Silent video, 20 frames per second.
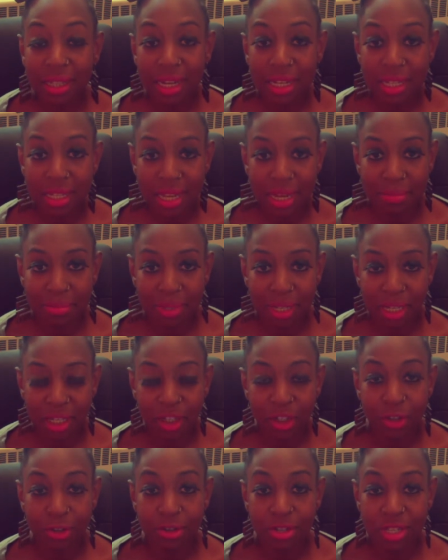
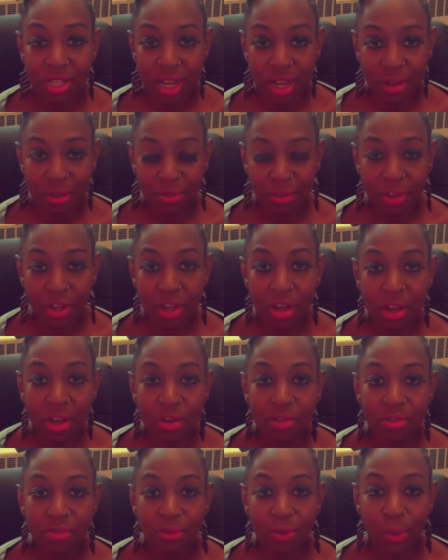accepting yourself
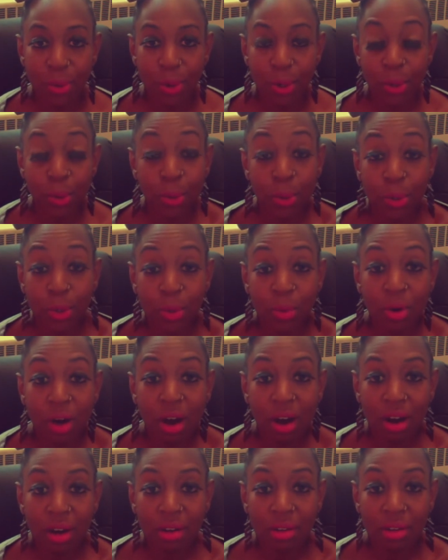for who you
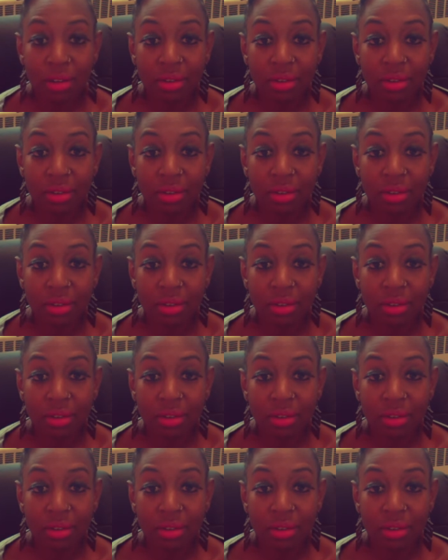are,